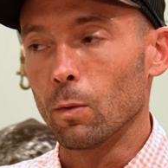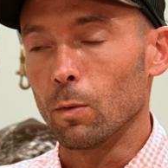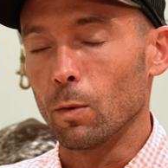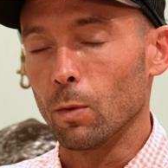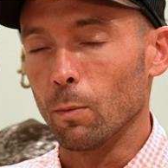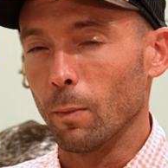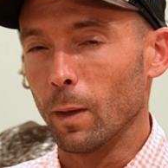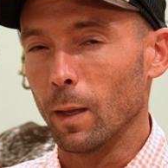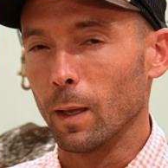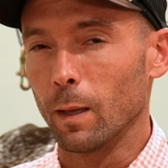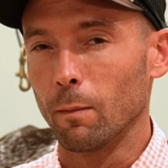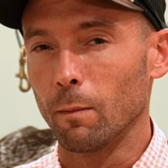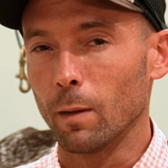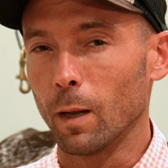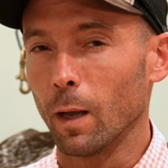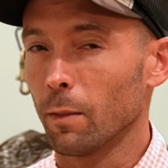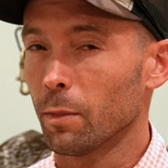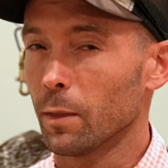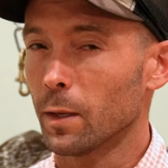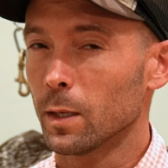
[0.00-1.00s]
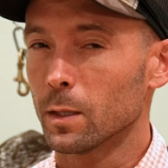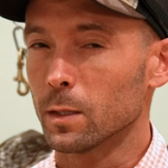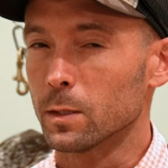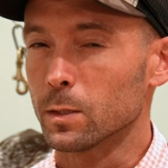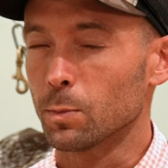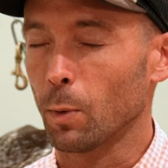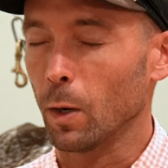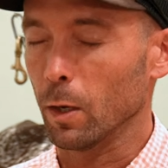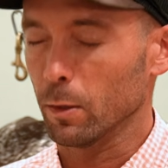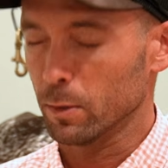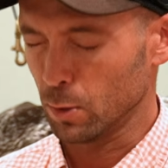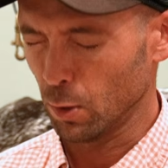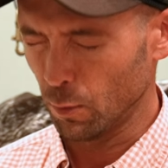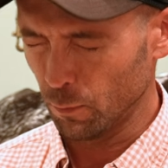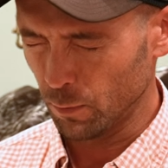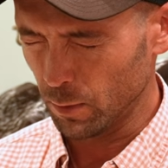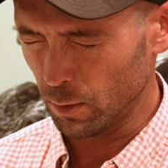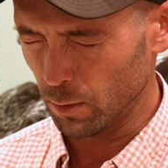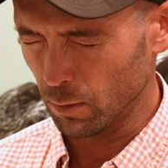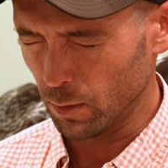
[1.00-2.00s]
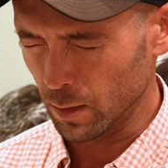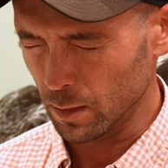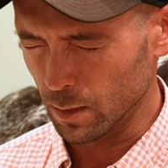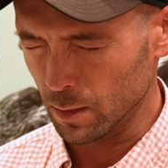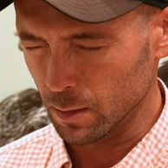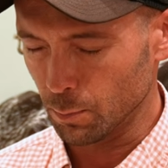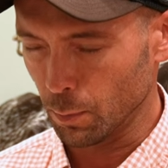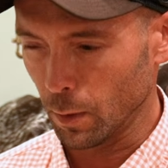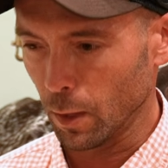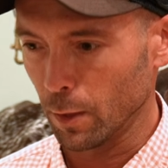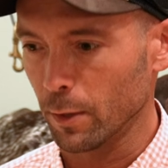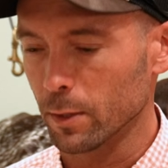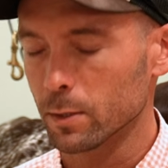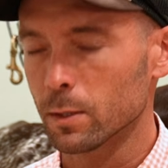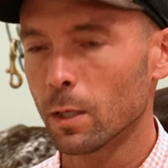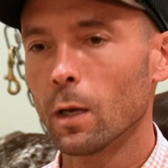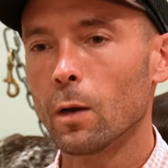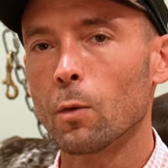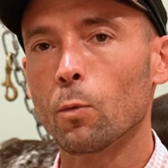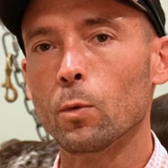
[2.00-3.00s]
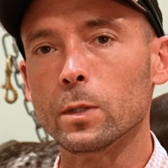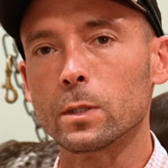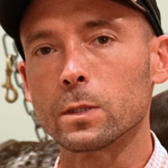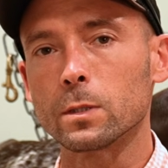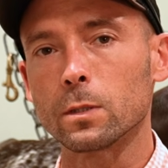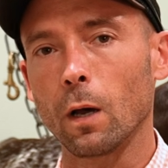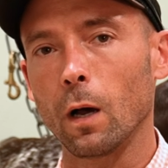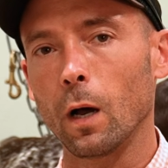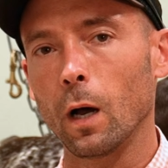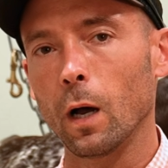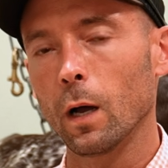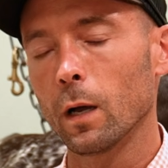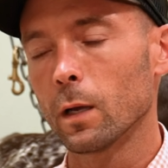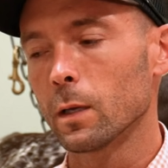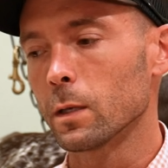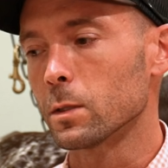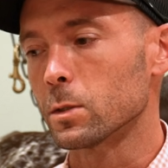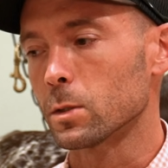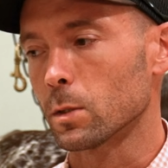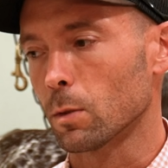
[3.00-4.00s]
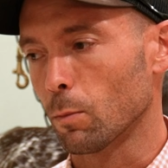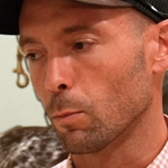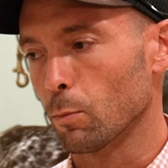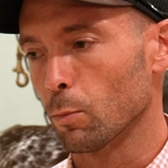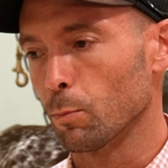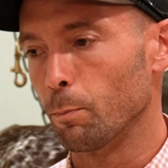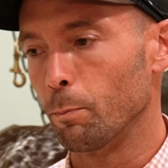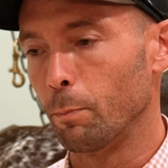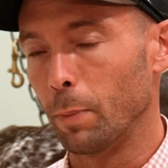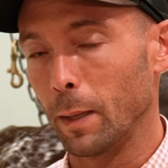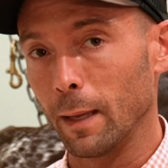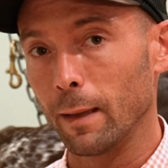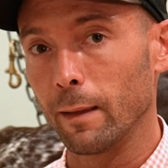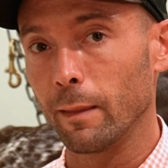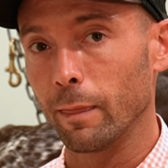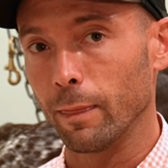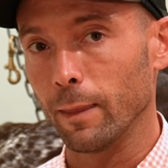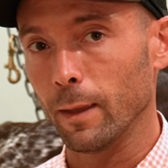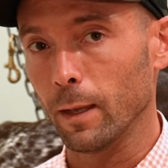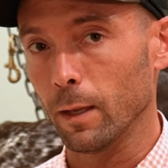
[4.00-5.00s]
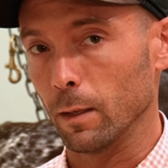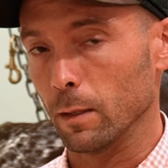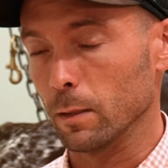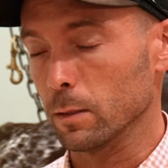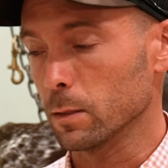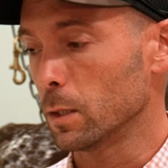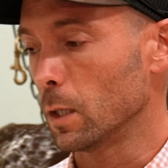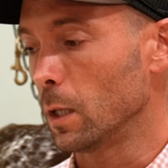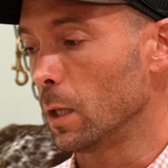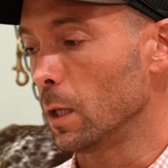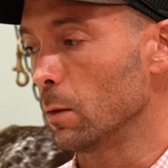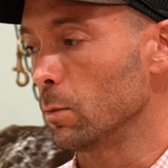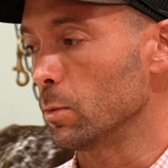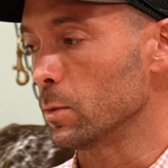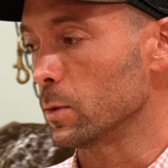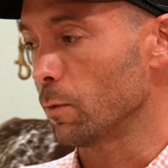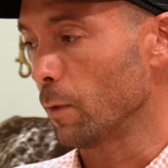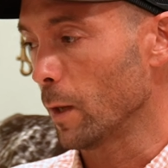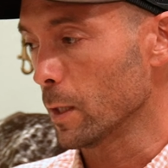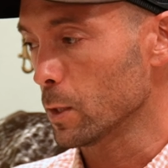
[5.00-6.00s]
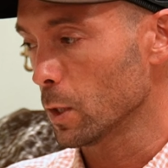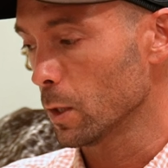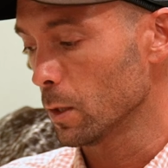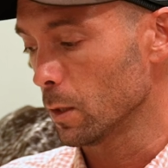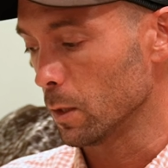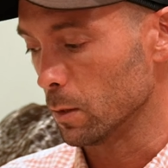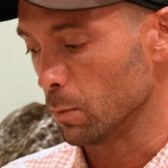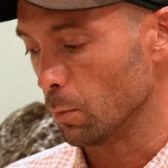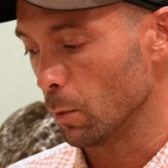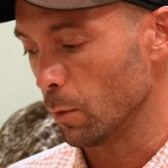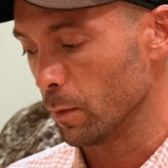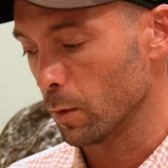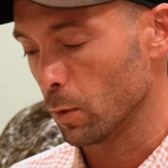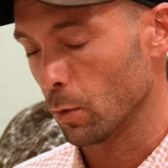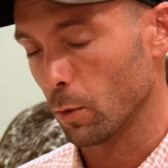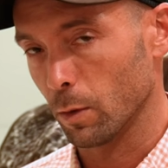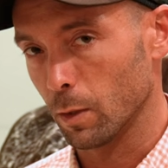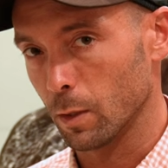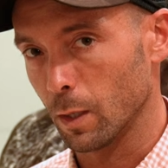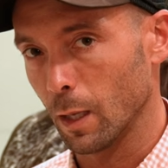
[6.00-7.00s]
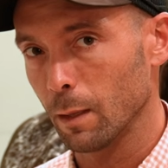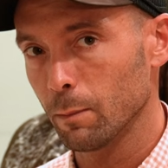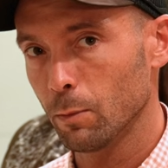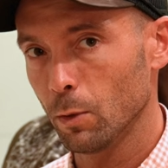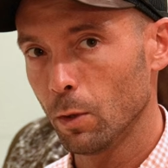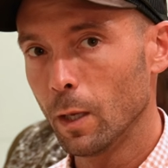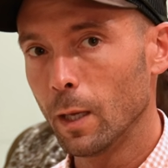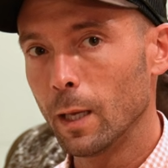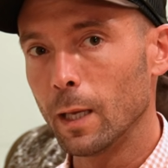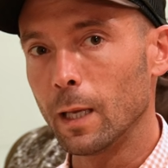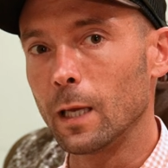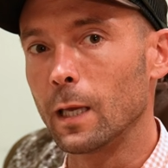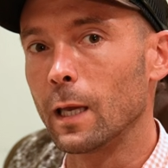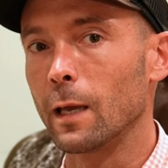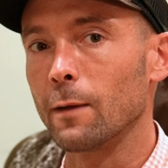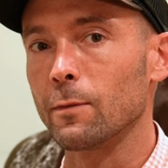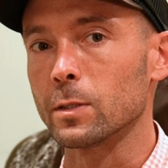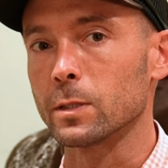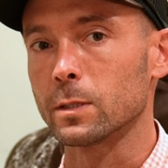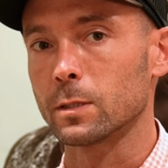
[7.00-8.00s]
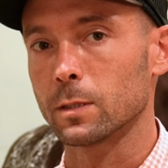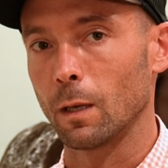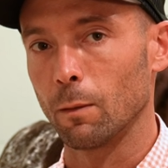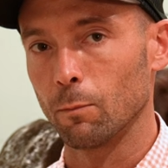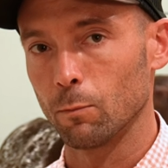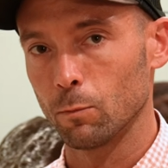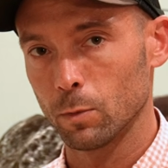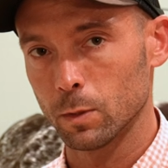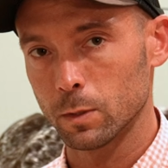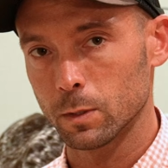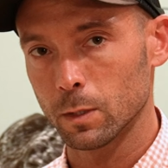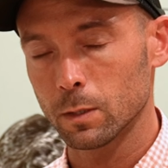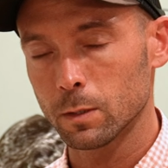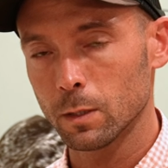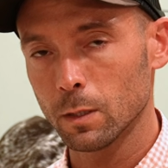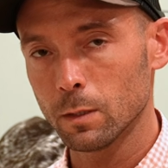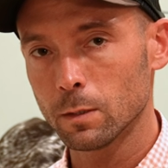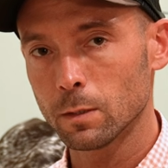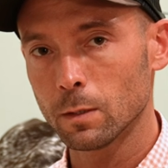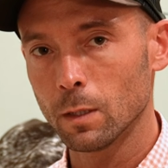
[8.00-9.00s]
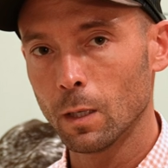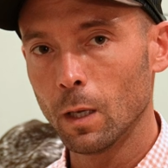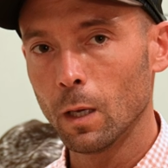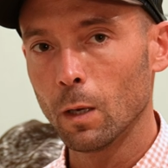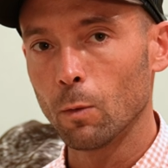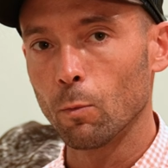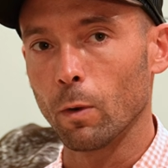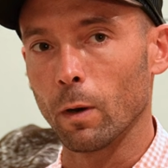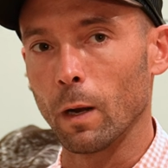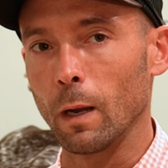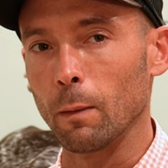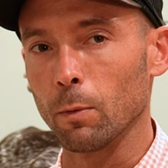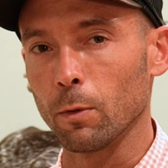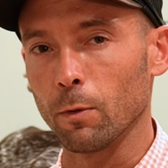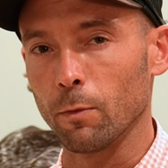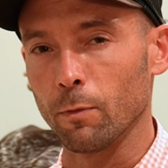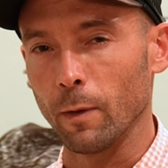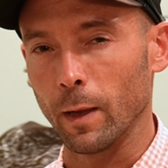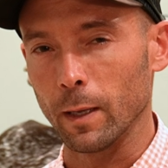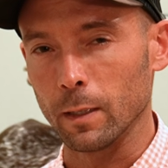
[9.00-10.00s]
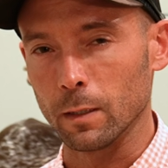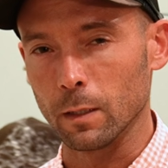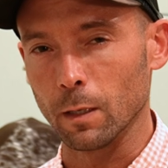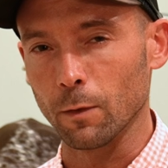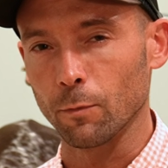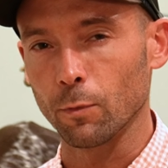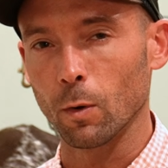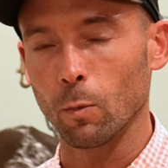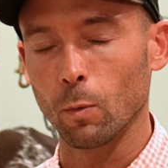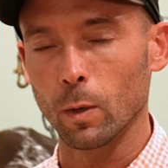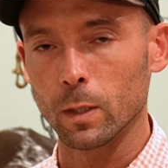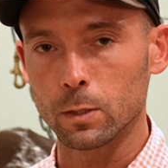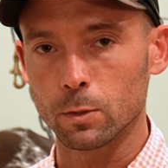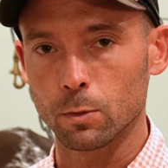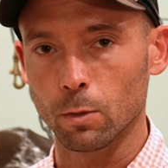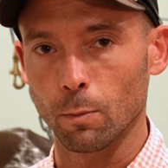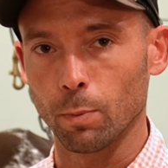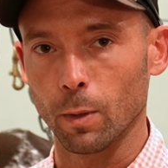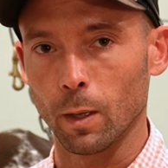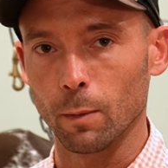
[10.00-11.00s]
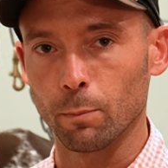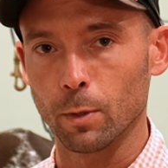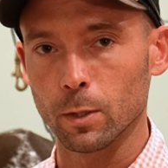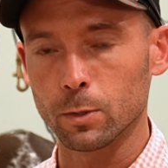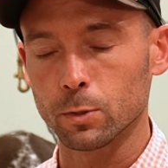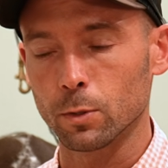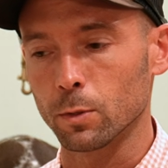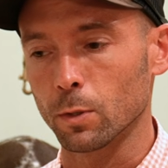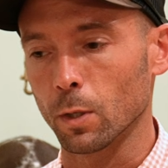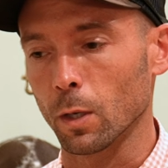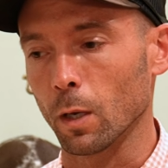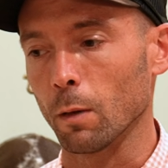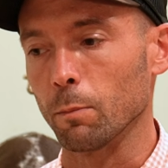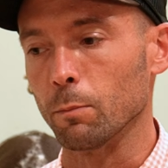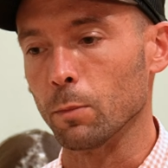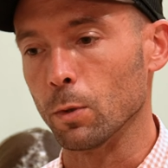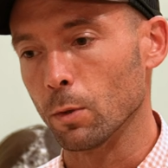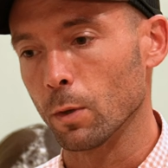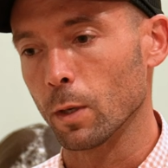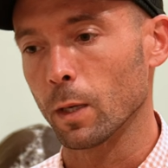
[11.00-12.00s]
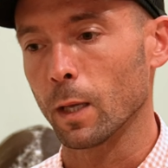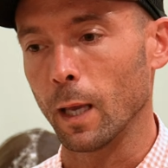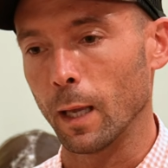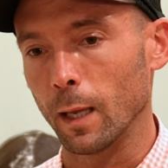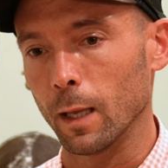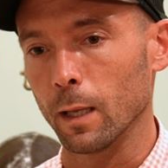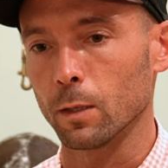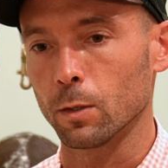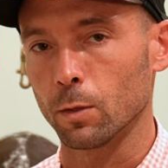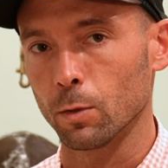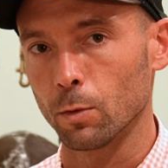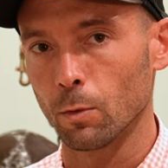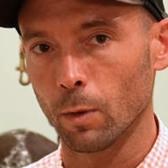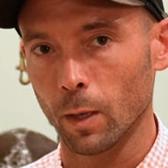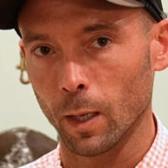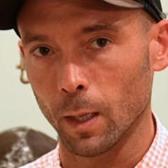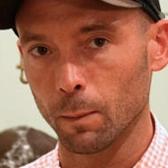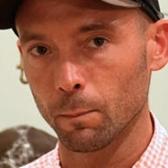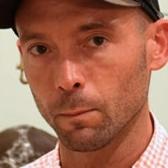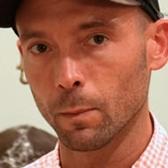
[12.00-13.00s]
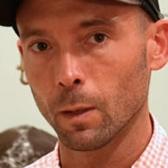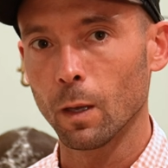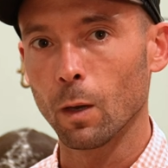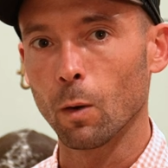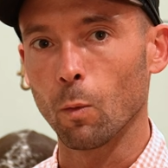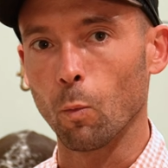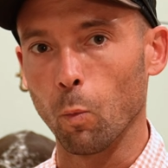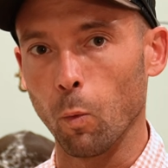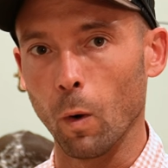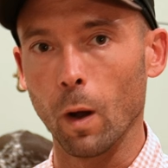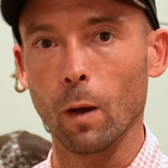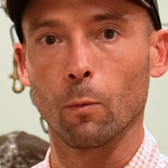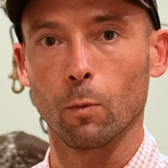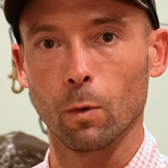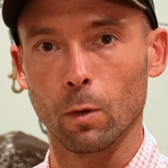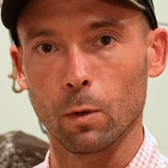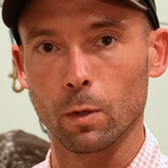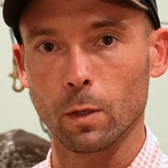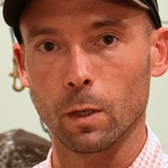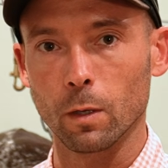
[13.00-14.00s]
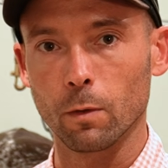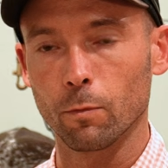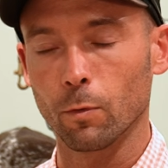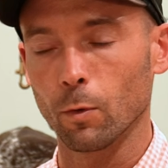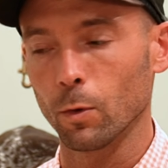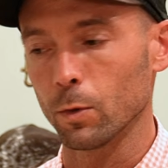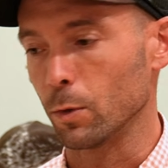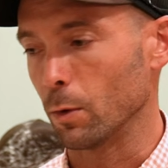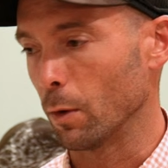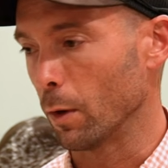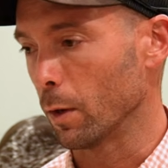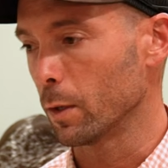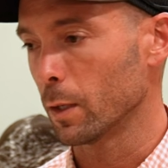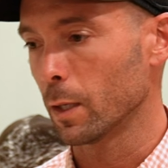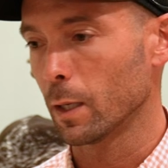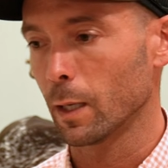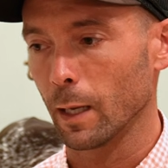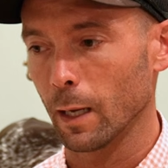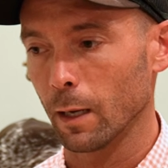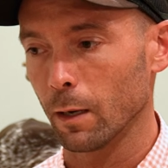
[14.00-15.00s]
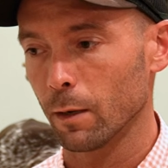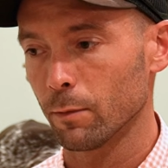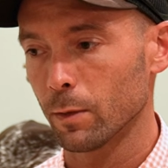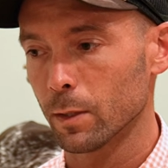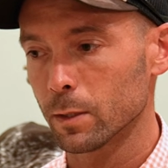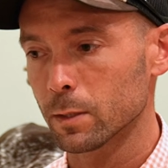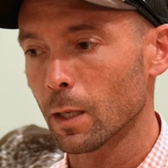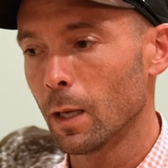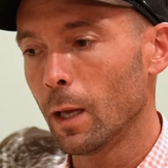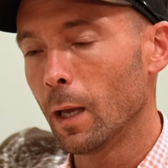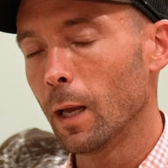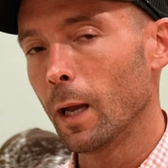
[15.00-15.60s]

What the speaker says: You may not think that it's progress. Hopefully you think that it's progress. We saw some big things. He was fetching. He's moving toward the table. He gave us some resistance. We were able to find different ways to apply pressure to communicate to him what we're looking for. You aren't getting out of this.